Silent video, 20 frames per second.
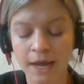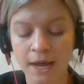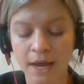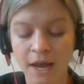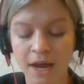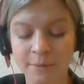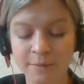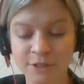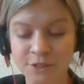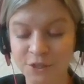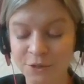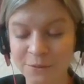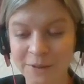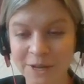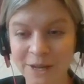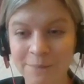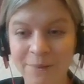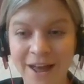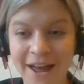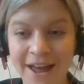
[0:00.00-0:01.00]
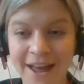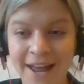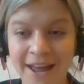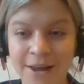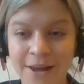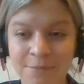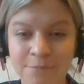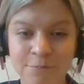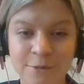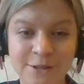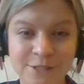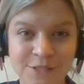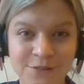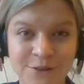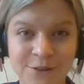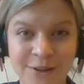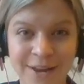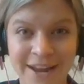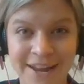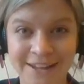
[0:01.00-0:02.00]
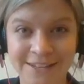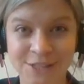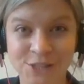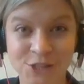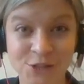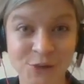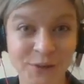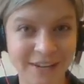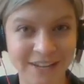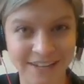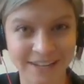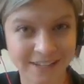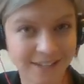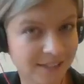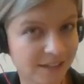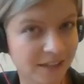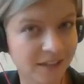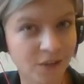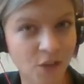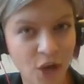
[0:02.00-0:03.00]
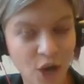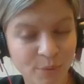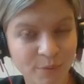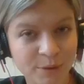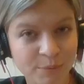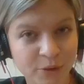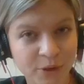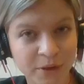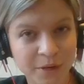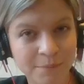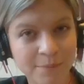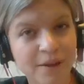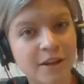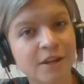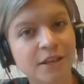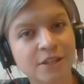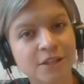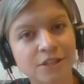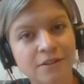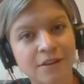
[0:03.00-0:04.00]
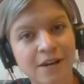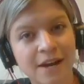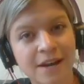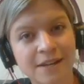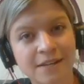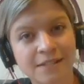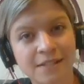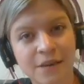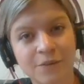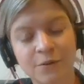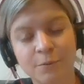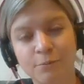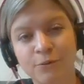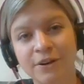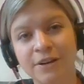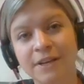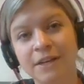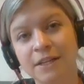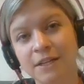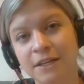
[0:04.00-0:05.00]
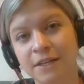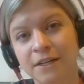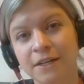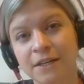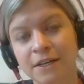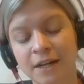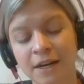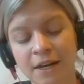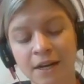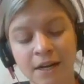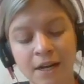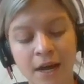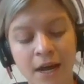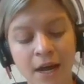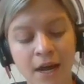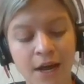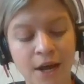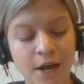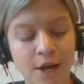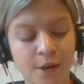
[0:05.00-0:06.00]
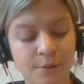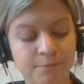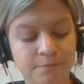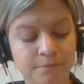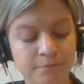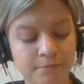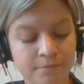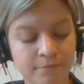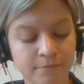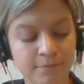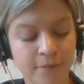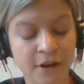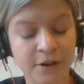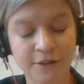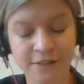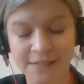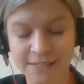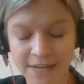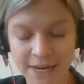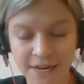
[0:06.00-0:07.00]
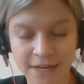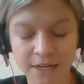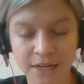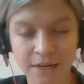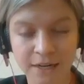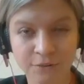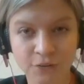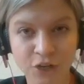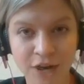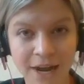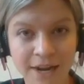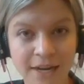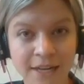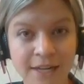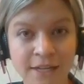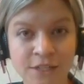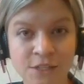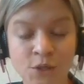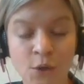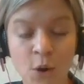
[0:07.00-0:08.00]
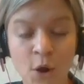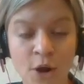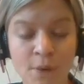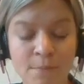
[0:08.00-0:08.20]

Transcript: I'm assuming by most of you guys tuning into the Lallemand Brewing page, you guys have a pretty clear understanding of dried yeast, or